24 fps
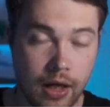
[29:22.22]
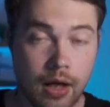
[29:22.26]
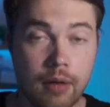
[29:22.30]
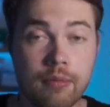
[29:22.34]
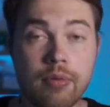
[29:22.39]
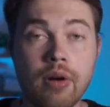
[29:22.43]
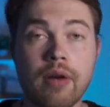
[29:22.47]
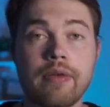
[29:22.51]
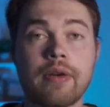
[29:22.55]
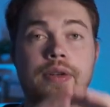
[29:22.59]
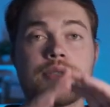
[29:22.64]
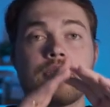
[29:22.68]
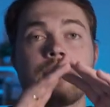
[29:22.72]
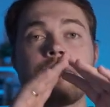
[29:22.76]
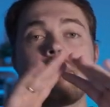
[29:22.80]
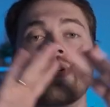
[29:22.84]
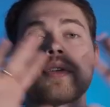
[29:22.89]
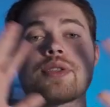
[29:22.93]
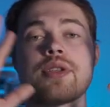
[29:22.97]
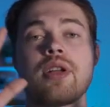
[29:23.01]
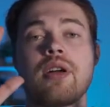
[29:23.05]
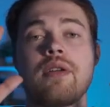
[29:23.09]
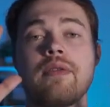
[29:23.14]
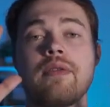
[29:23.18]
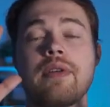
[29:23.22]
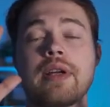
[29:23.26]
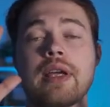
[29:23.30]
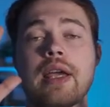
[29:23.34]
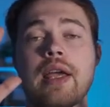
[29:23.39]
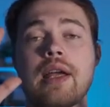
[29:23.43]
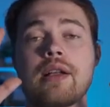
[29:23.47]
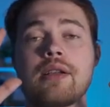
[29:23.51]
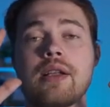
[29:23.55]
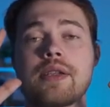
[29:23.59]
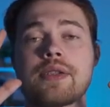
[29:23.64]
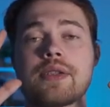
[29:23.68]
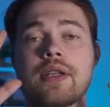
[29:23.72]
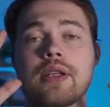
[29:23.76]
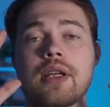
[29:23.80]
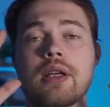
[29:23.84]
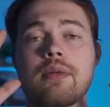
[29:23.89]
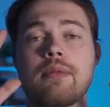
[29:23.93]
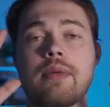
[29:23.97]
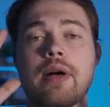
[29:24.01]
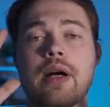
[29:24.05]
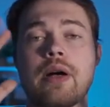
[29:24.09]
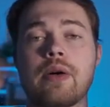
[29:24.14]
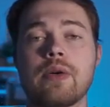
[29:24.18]
Perfect. So first off, again, let's think
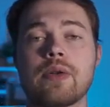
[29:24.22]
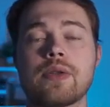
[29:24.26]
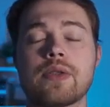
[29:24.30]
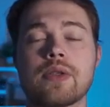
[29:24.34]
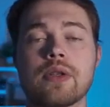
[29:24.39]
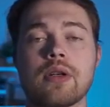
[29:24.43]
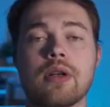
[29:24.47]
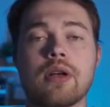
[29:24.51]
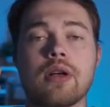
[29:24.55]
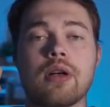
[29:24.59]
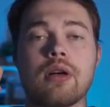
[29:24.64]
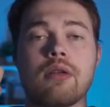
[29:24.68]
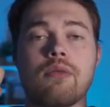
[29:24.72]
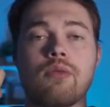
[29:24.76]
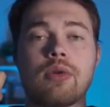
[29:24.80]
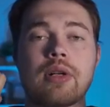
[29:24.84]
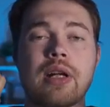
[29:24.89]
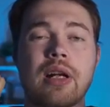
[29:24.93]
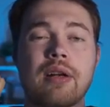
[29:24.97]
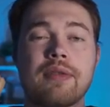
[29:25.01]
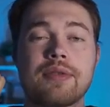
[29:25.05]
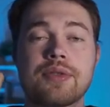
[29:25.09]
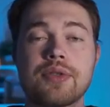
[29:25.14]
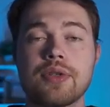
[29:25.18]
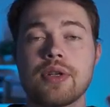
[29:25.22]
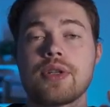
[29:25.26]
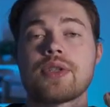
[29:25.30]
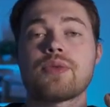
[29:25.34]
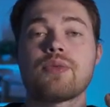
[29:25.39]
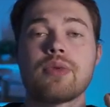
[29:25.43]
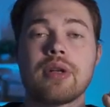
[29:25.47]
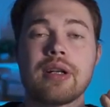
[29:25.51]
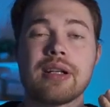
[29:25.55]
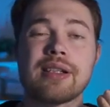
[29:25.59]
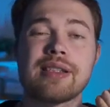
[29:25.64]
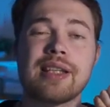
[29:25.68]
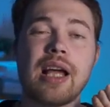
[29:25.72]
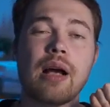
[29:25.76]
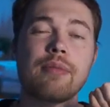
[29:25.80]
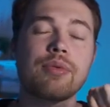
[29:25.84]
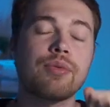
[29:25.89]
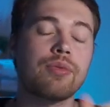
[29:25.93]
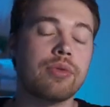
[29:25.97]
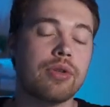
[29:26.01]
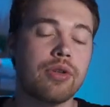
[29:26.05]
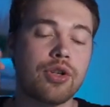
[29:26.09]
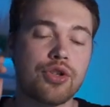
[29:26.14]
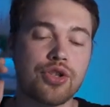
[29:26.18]
about what kind of strings would accept,
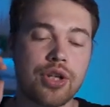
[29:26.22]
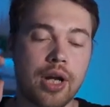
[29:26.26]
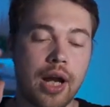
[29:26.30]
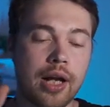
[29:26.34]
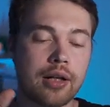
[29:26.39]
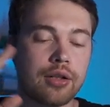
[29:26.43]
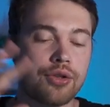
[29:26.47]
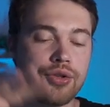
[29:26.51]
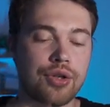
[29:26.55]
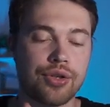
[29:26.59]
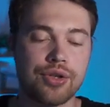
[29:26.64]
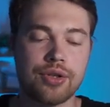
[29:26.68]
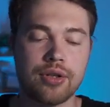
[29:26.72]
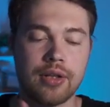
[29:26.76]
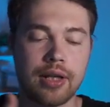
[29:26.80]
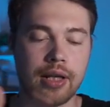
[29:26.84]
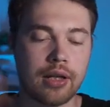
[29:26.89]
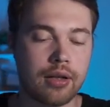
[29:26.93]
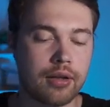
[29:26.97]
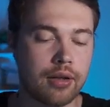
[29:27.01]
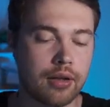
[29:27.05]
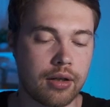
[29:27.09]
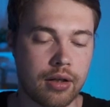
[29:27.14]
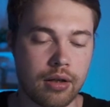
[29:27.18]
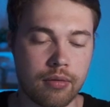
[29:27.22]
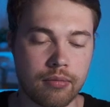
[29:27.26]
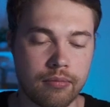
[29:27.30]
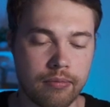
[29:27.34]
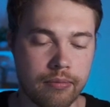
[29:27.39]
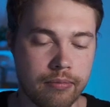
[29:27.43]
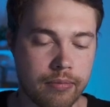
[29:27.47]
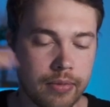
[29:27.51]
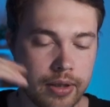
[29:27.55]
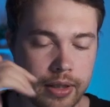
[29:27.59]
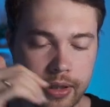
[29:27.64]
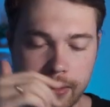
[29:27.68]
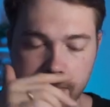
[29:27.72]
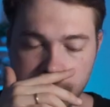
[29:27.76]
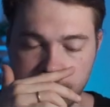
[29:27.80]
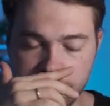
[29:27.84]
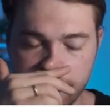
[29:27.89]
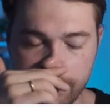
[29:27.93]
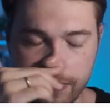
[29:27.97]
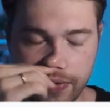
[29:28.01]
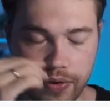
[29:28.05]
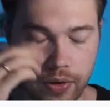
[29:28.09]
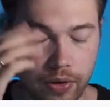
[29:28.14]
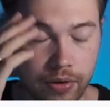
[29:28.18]
would reject, just like
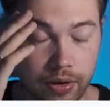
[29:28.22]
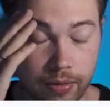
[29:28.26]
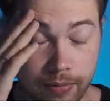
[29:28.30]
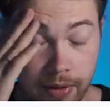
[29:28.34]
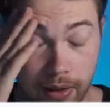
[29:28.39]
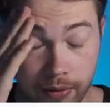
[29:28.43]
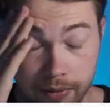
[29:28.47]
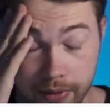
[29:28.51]
throw them out